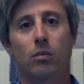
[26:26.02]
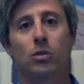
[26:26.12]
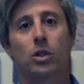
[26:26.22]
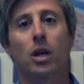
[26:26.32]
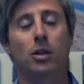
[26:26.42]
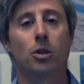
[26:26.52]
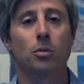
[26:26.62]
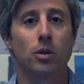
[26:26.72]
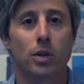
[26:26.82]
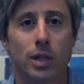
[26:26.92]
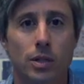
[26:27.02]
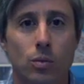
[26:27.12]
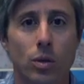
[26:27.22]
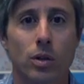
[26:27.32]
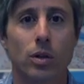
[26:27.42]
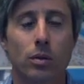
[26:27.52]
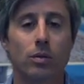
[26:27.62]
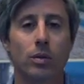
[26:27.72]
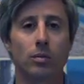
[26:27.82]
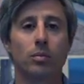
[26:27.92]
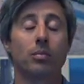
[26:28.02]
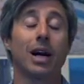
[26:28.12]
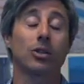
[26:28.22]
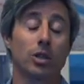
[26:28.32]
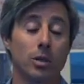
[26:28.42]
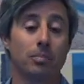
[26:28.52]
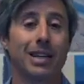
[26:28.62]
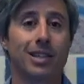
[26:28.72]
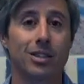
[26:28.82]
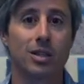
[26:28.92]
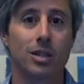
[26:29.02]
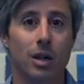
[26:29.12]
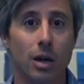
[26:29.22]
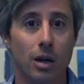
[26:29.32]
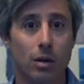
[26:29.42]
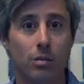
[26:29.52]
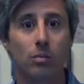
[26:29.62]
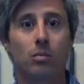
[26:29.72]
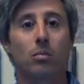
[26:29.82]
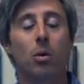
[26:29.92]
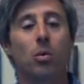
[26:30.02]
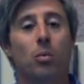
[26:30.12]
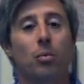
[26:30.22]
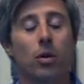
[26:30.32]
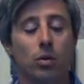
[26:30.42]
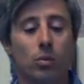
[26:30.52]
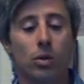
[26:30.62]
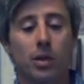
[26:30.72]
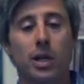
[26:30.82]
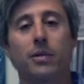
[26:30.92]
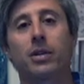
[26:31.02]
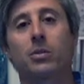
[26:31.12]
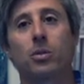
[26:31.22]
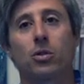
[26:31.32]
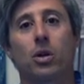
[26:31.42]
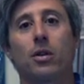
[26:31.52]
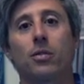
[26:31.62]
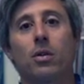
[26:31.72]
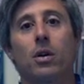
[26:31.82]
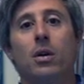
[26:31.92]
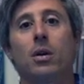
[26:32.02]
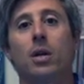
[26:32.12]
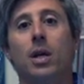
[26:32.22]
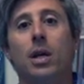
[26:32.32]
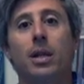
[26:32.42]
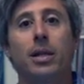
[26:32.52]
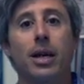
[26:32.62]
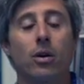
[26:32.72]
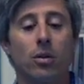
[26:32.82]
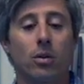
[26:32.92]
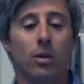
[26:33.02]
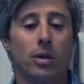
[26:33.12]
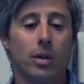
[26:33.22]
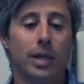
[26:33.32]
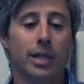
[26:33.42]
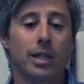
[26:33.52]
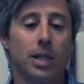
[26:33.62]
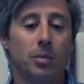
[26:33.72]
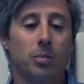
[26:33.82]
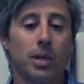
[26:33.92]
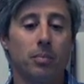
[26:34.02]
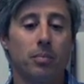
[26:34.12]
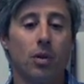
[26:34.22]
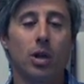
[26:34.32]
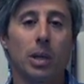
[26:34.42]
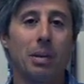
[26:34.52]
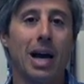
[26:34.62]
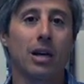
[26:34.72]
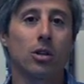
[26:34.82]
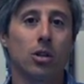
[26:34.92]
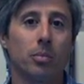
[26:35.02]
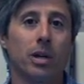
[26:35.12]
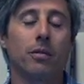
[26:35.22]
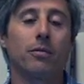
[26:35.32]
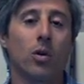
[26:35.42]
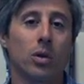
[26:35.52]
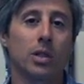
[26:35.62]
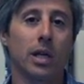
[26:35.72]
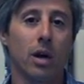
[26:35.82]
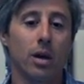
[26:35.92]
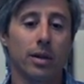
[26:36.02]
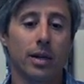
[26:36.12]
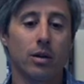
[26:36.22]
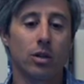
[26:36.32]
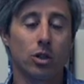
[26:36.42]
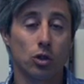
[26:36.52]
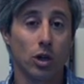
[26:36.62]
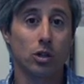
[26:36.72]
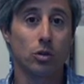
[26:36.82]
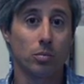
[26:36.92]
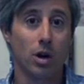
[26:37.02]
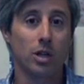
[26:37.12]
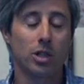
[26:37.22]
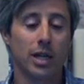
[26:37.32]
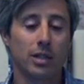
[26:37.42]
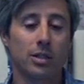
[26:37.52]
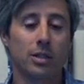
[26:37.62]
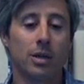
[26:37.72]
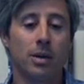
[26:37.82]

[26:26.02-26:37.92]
Sun Communities, actually the biggest mobile home park real estate investment trust, they seem to be pulling back a little bit, focusing on their construction projects,